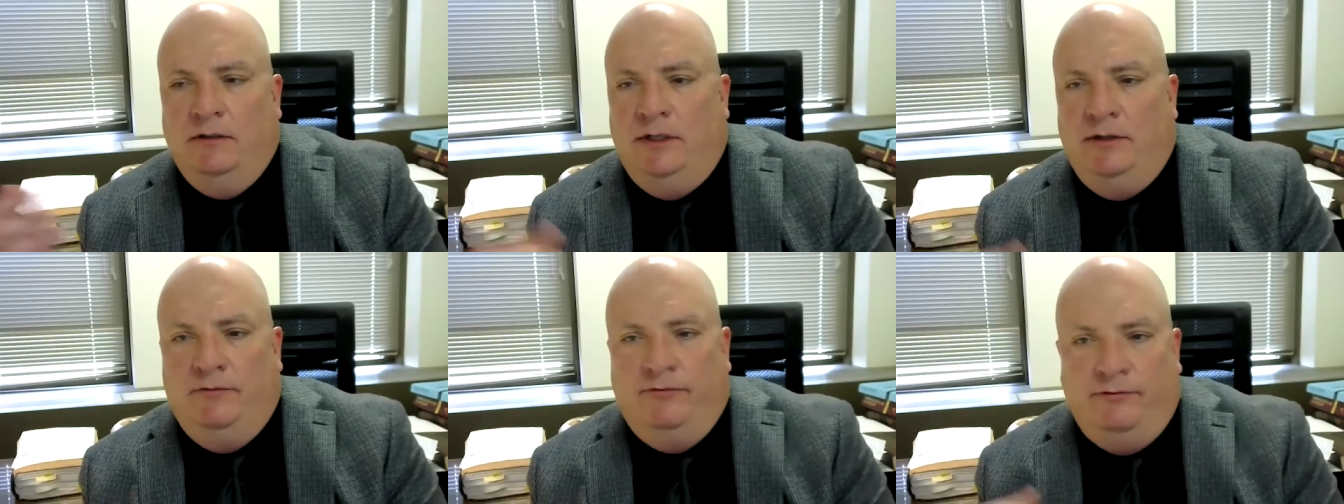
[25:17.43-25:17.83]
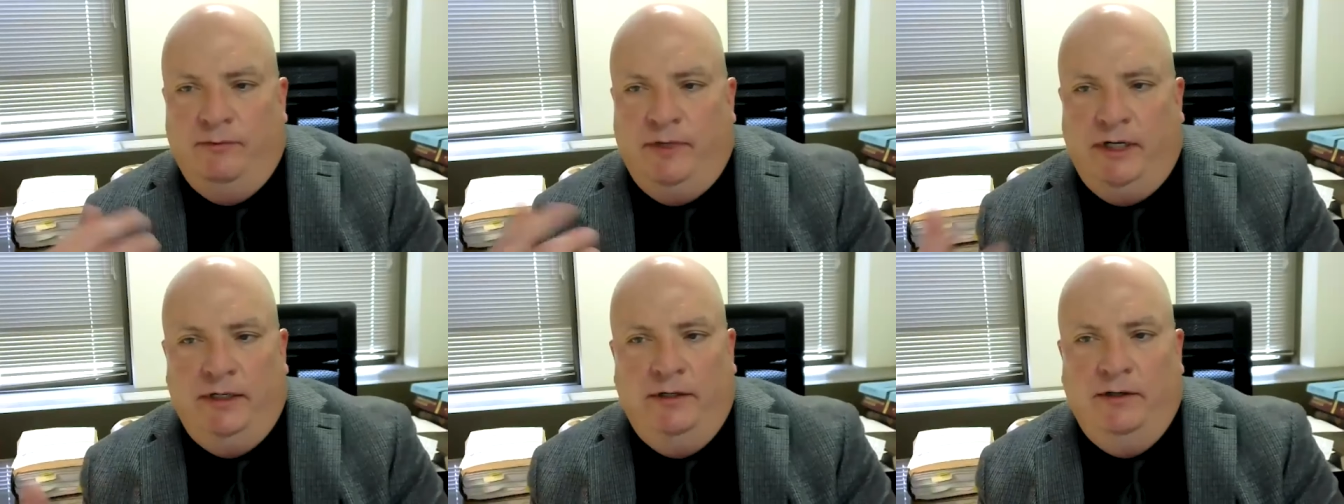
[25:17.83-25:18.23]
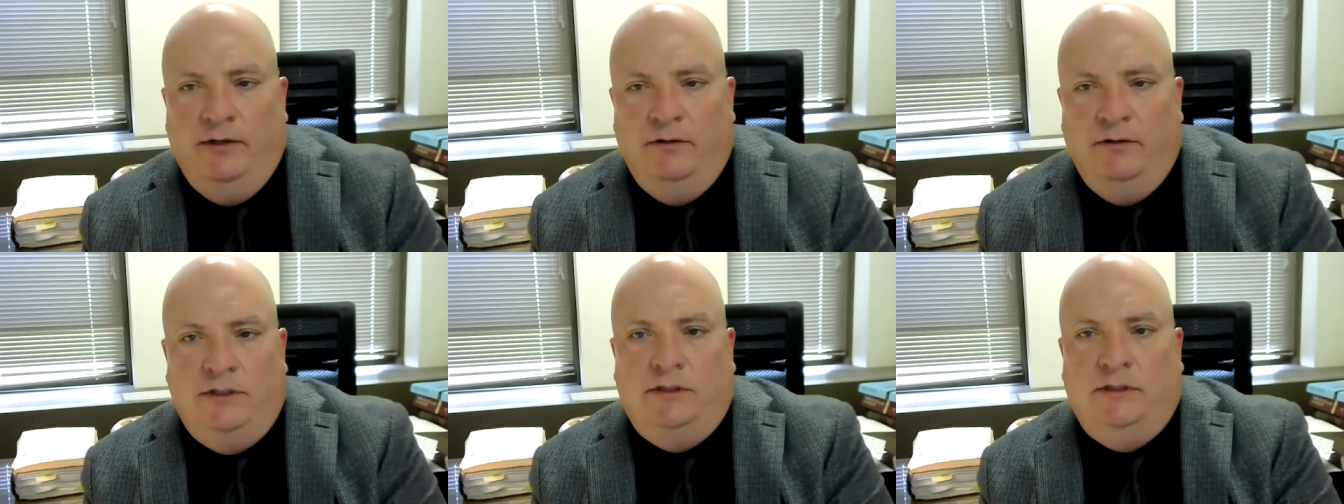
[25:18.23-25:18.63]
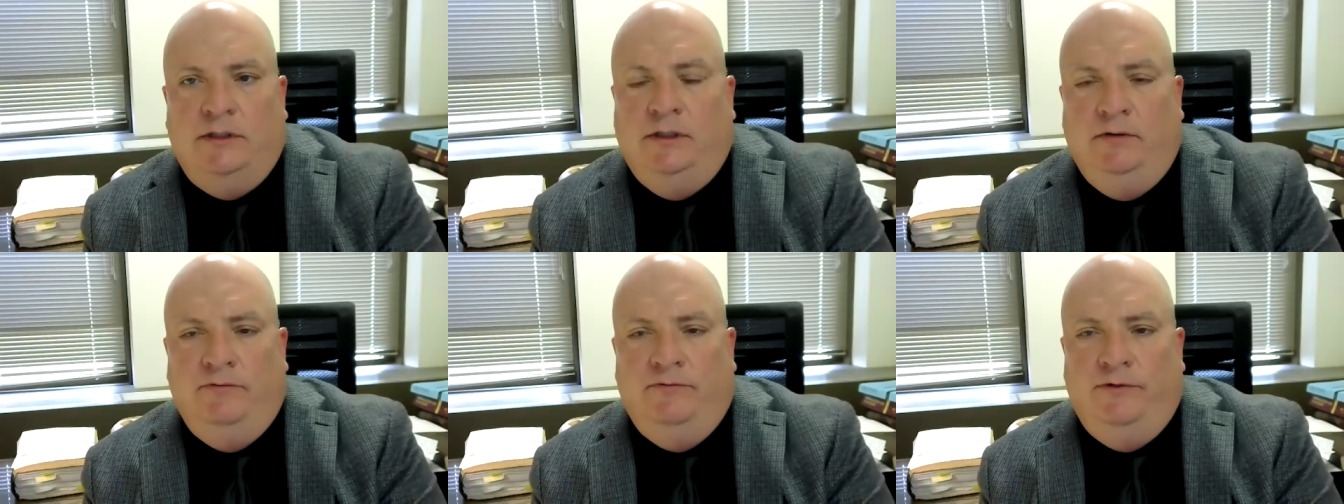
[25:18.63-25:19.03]
Looking through my notes
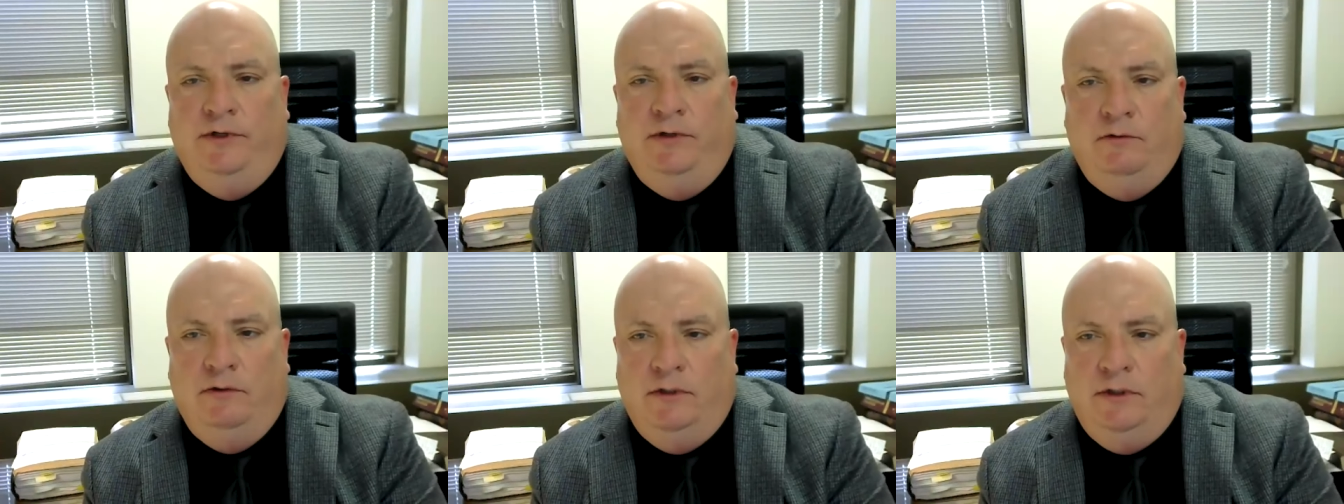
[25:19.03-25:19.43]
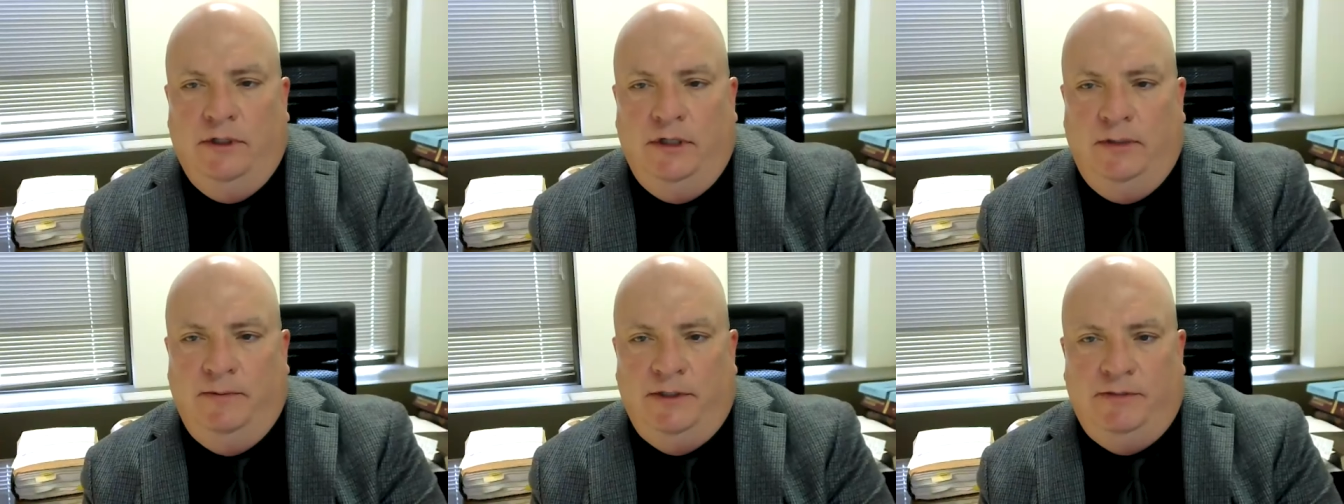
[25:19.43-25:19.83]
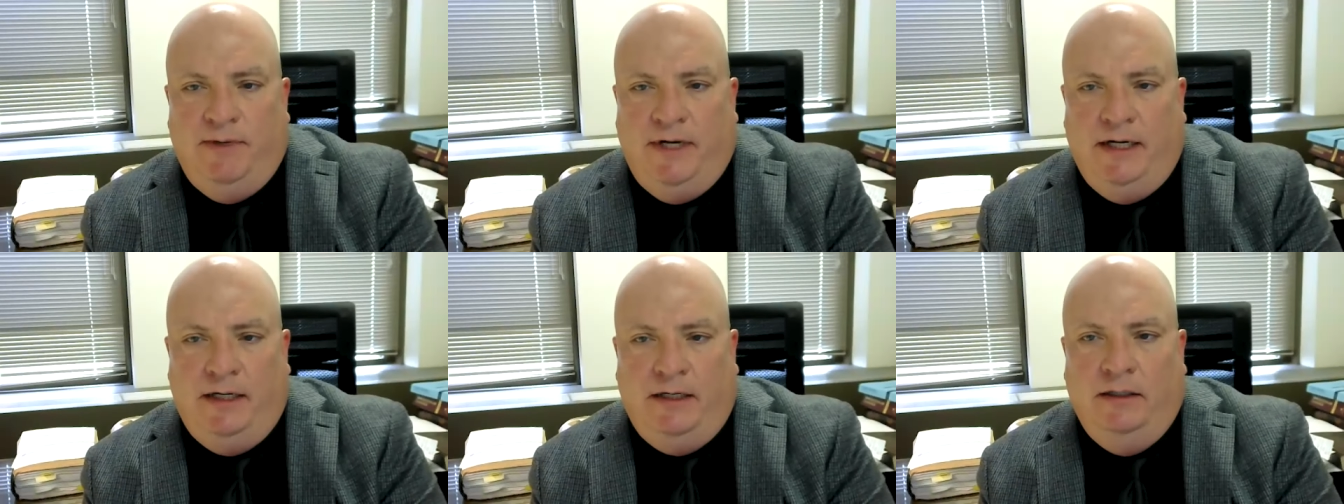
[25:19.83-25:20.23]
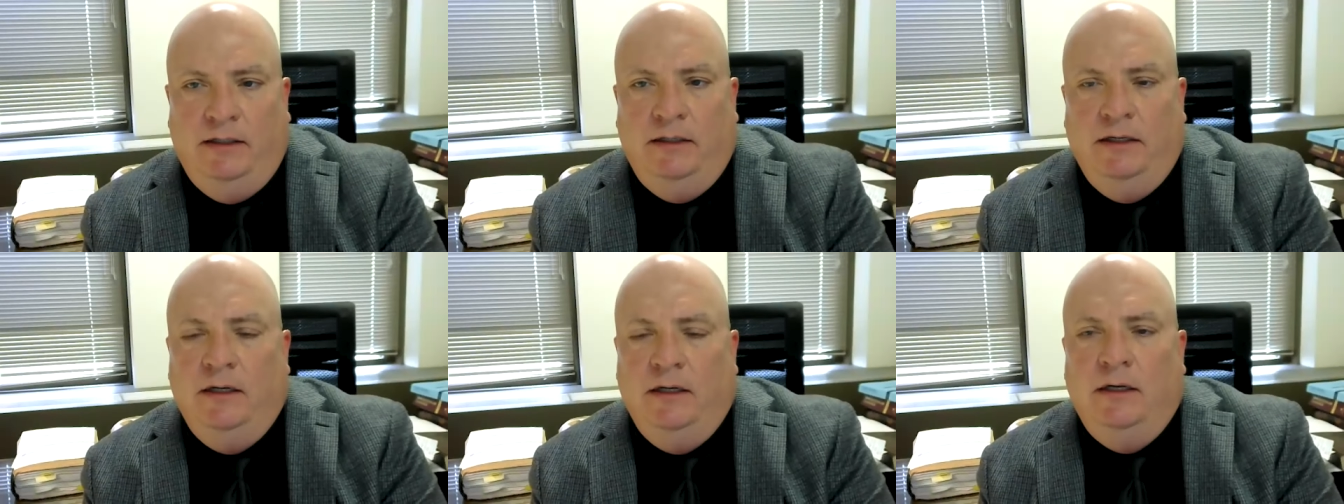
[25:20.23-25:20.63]
of the oral arguments back
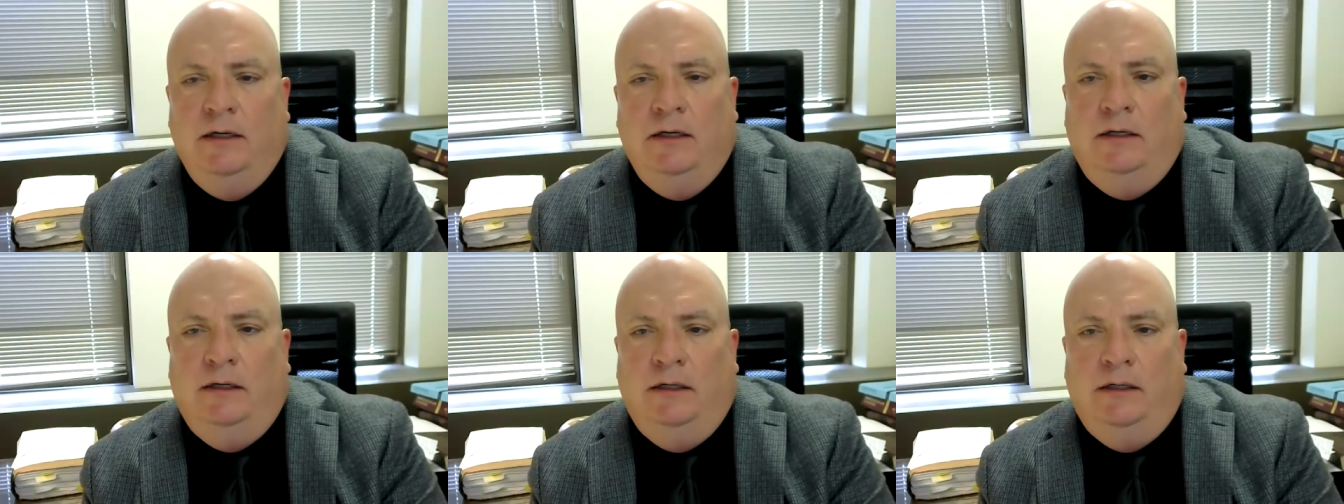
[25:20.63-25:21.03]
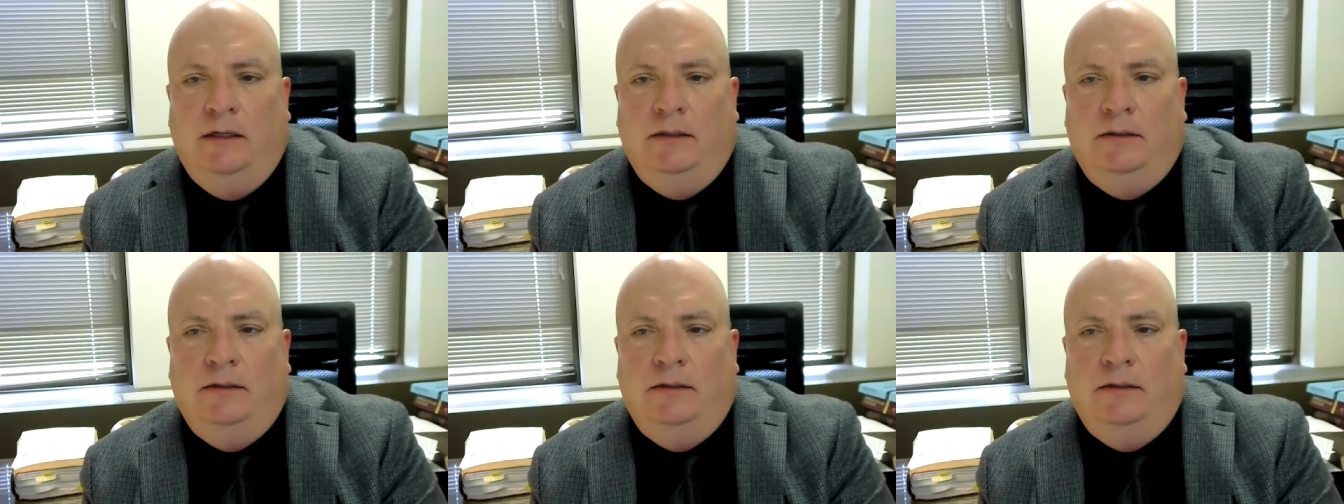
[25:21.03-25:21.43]
in uh,